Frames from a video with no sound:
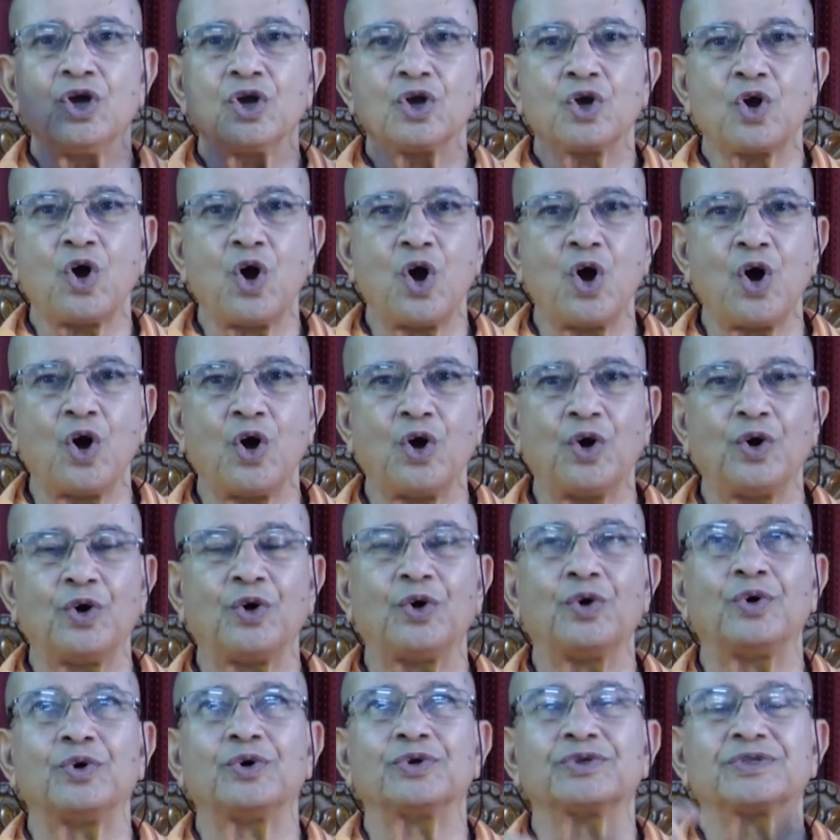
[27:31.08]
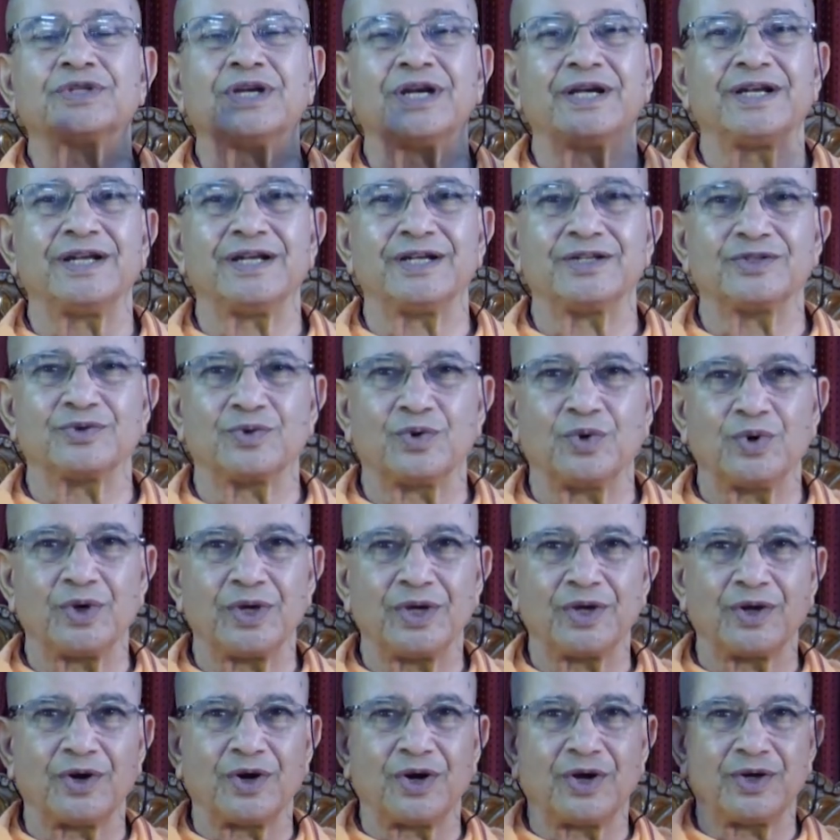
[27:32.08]
Constantly it is
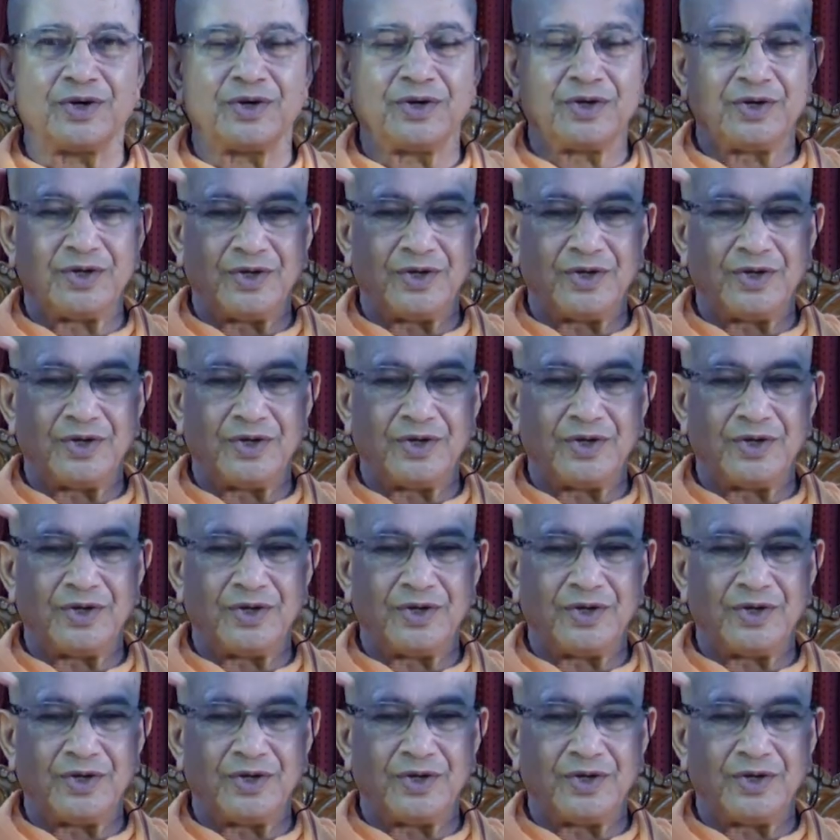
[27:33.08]
going on.